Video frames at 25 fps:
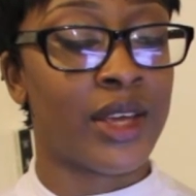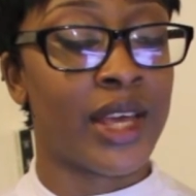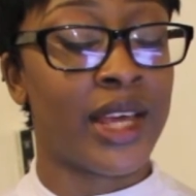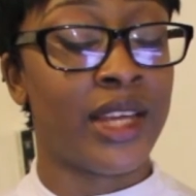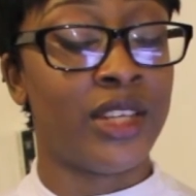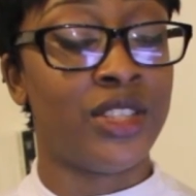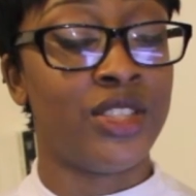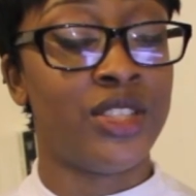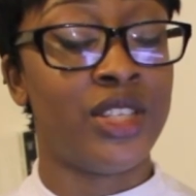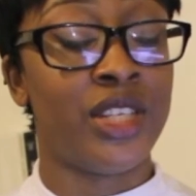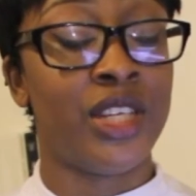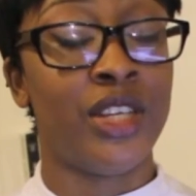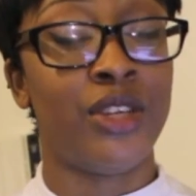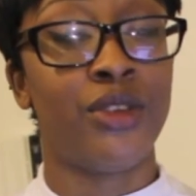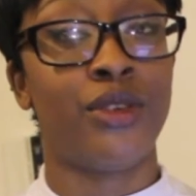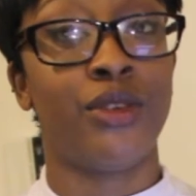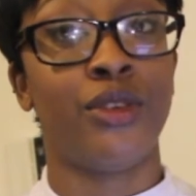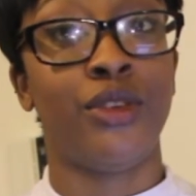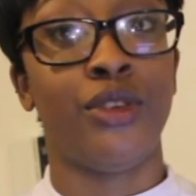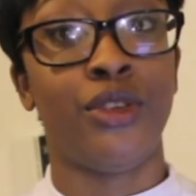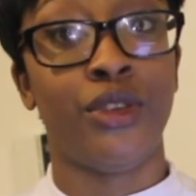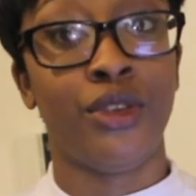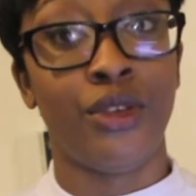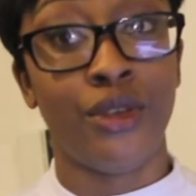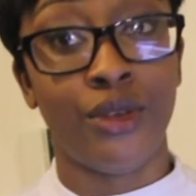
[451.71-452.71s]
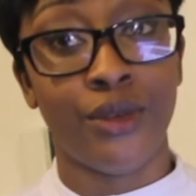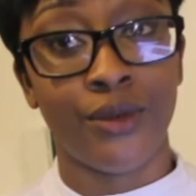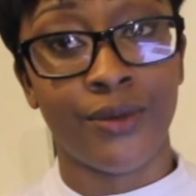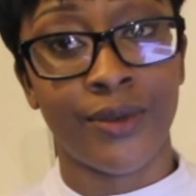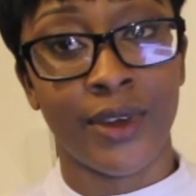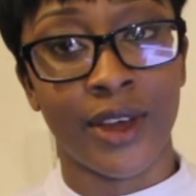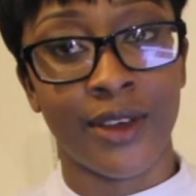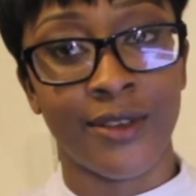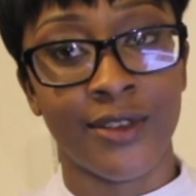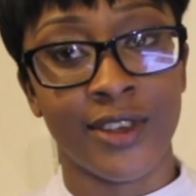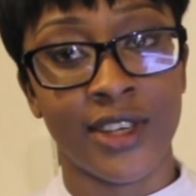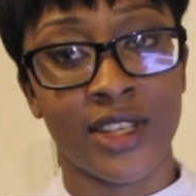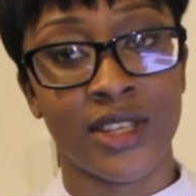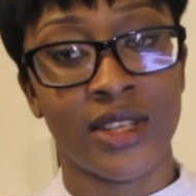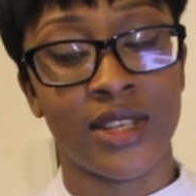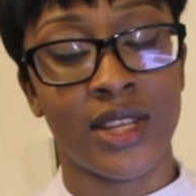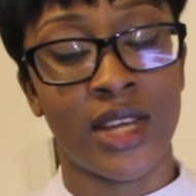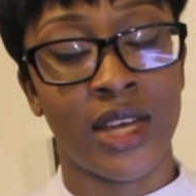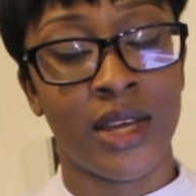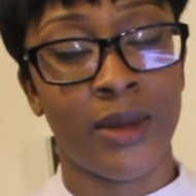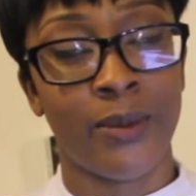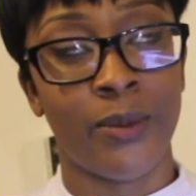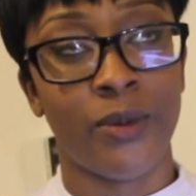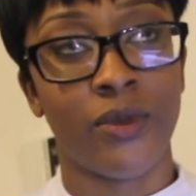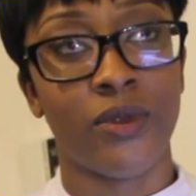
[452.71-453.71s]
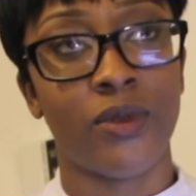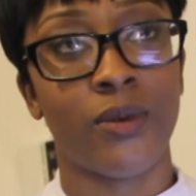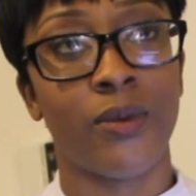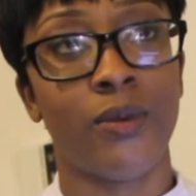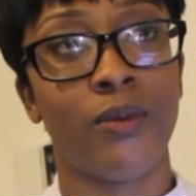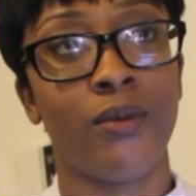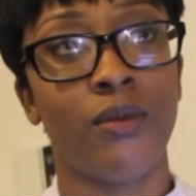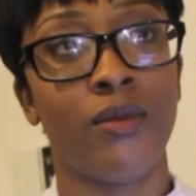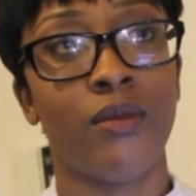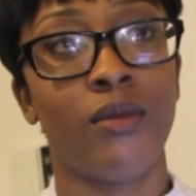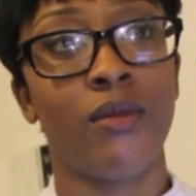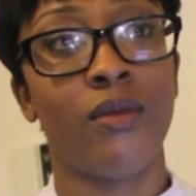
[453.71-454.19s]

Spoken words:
okay, he's cheated on you various times.